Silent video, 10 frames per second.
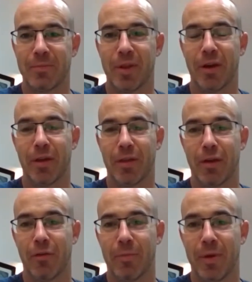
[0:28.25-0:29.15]
polarity
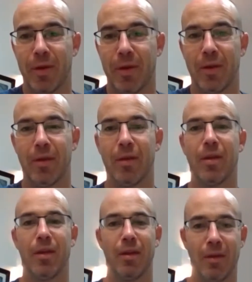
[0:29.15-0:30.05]
therapy,
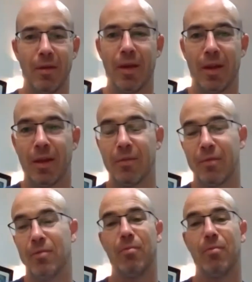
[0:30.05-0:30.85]
and I